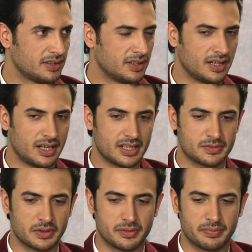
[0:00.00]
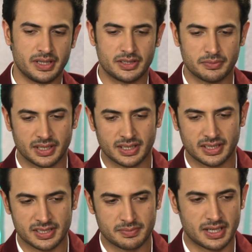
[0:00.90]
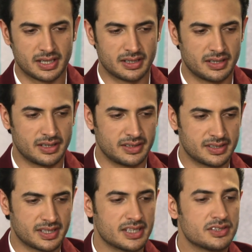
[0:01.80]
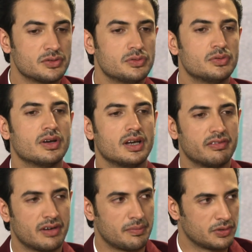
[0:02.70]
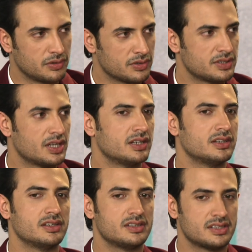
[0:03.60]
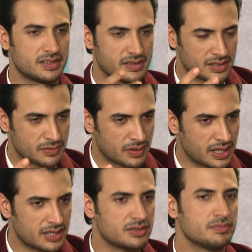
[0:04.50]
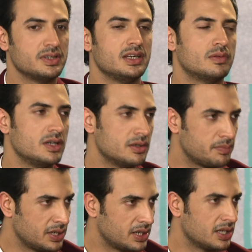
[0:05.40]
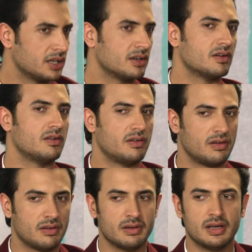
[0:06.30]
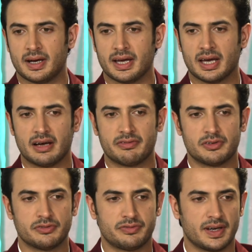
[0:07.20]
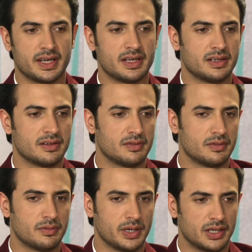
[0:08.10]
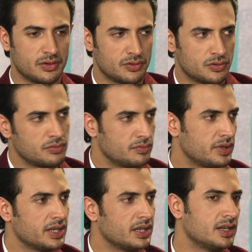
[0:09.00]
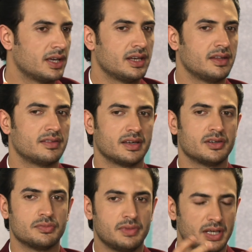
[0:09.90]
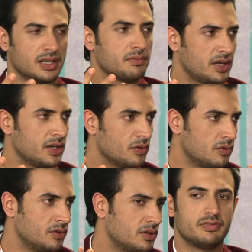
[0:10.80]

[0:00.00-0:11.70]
That the last one appealed to me in this manner. This has to live up to those standards. This one has to be equally appealing. Or I have to find wiggle room in anything to make it my own.